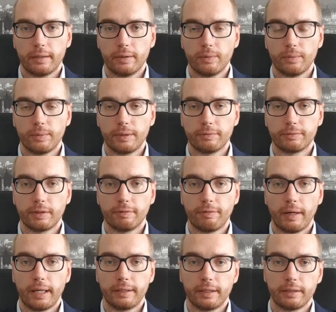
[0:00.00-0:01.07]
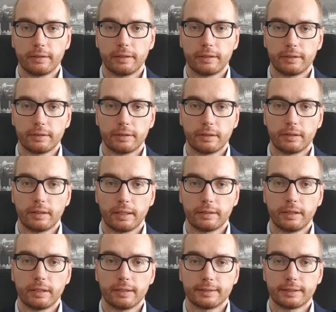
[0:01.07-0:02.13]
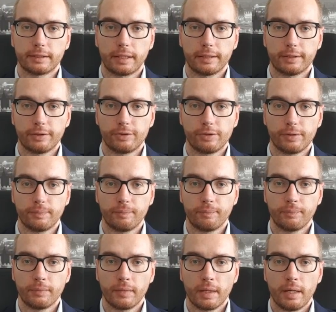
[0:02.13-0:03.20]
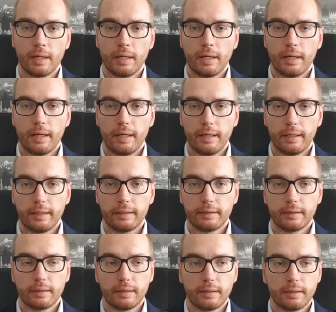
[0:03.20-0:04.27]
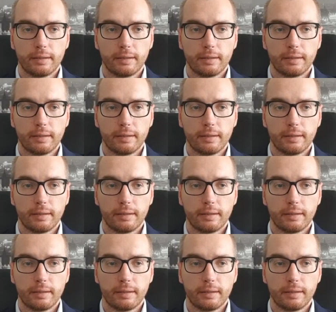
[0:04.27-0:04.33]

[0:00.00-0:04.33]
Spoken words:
with defining their technical strategy. And